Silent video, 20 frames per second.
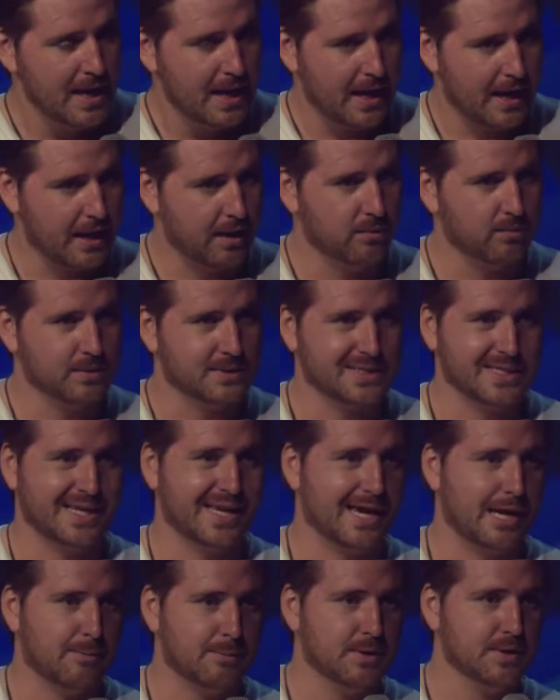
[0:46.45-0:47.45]
And what's going to
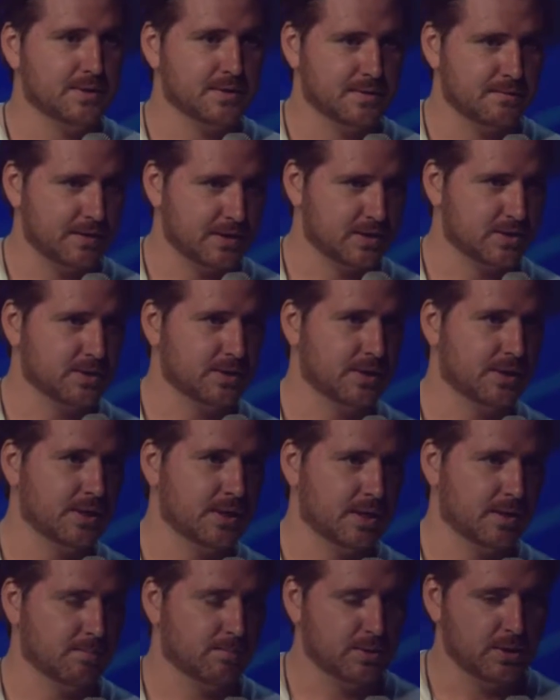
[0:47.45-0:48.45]
happen is eventually
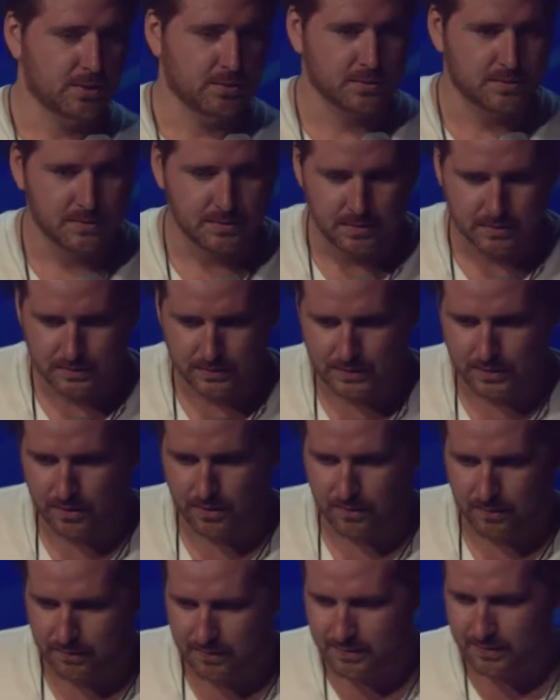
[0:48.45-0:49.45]
it implodes.
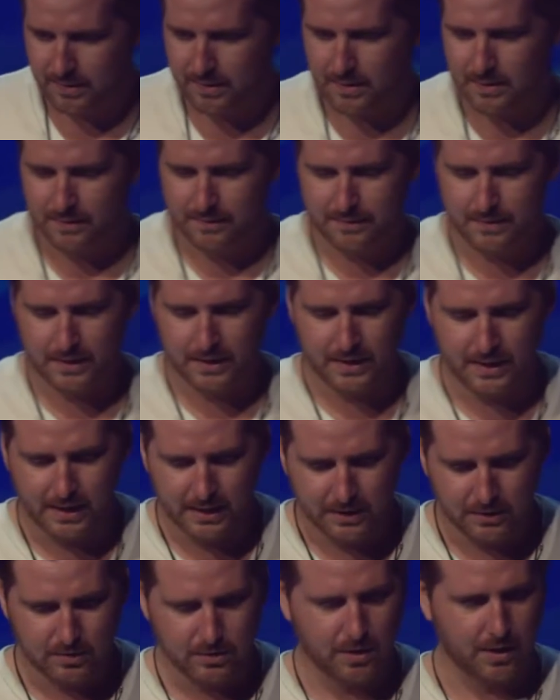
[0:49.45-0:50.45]
So the
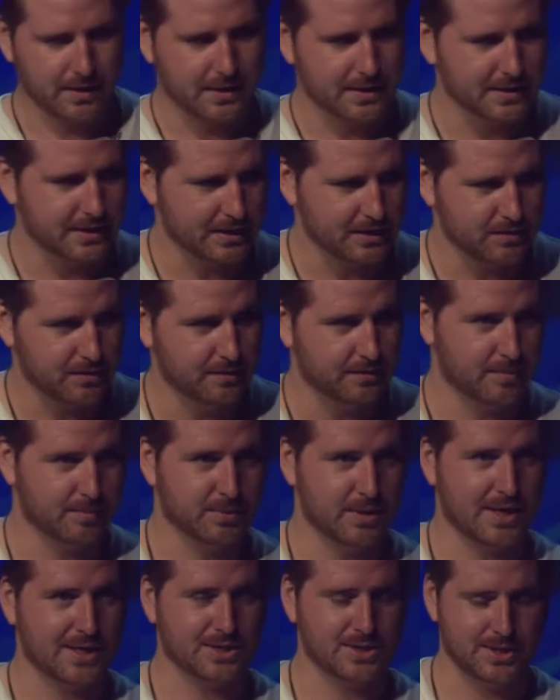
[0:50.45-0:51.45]
initial architecture of the
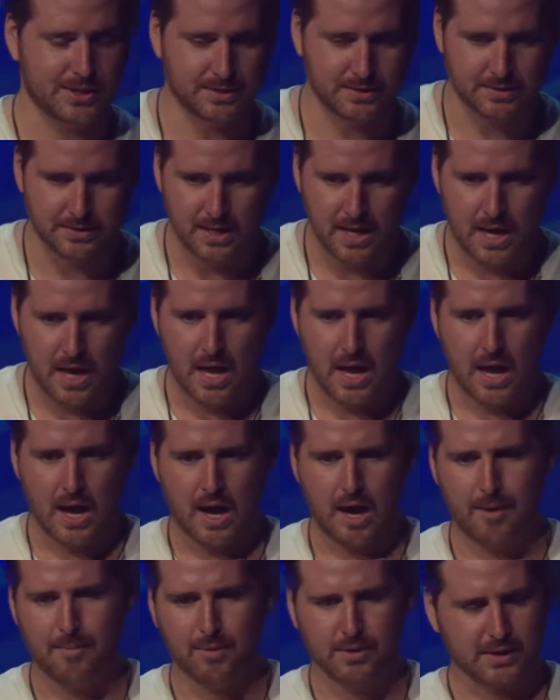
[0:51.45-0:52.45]
blockchains
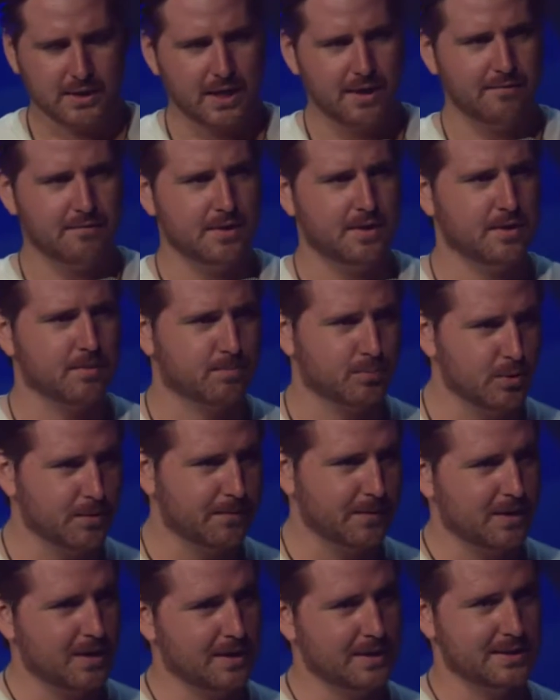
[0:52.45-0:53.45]
are kind of in the proof
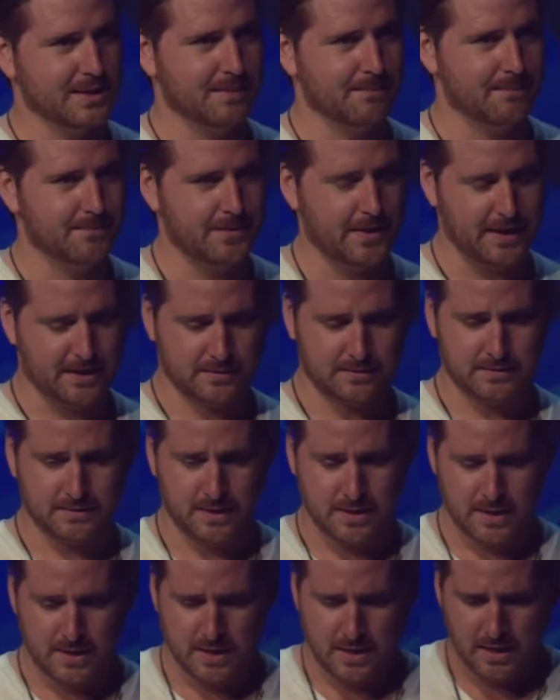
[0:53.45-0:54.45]
of concept phase.
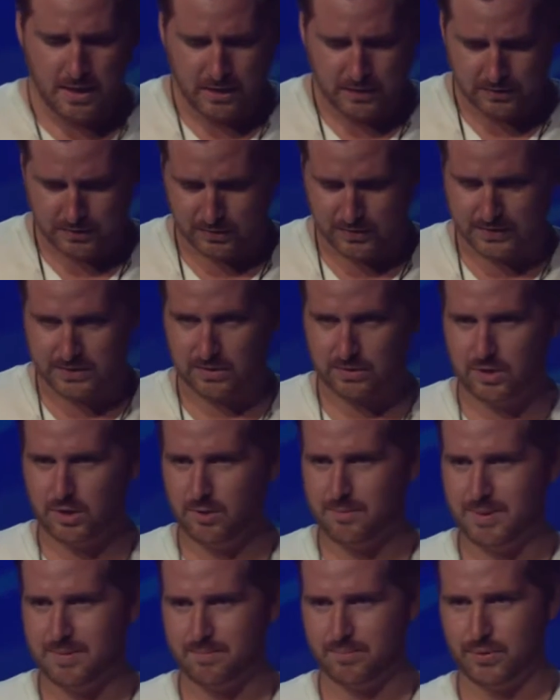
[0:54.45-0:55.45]
So just a little
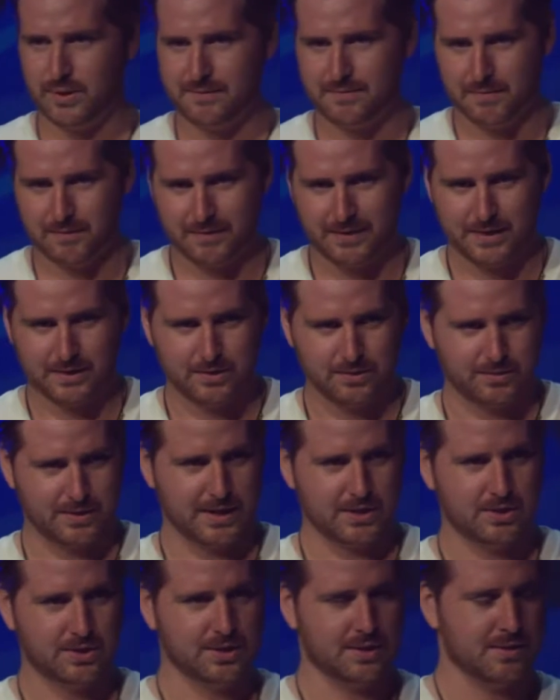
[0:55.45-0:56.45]
bit brief of an
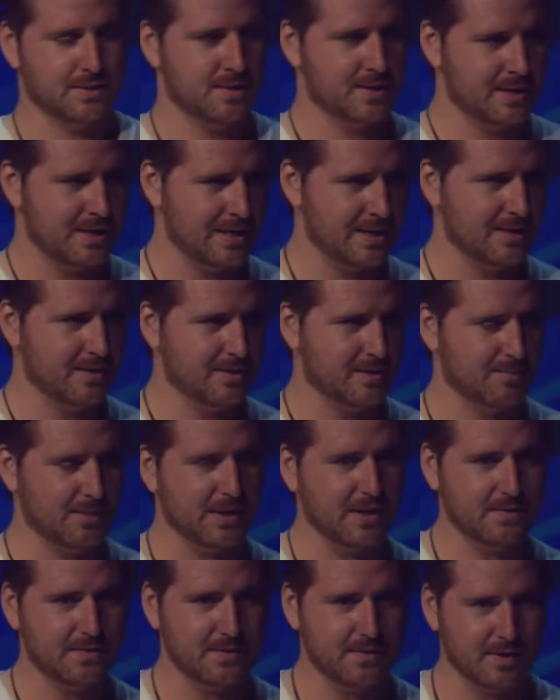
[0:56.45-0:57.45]
introduction. The
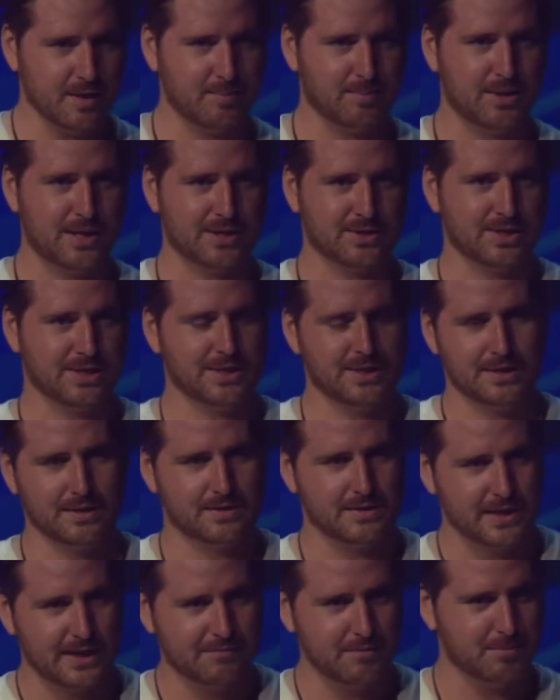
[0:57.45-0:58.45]
biggest thing that a blockchain
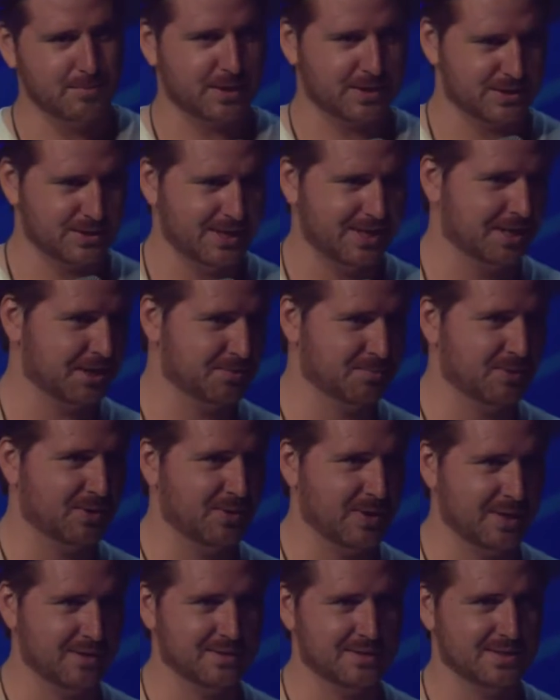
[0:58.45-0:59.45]
does, cipher blockchaining has been
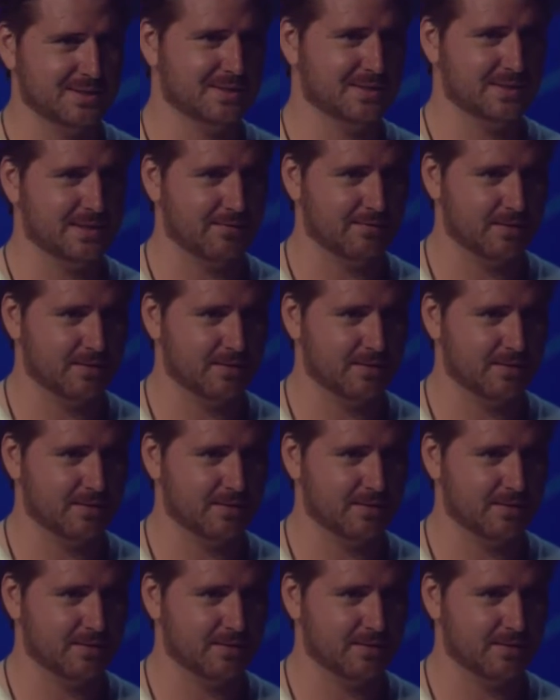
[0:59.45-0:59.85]
around since the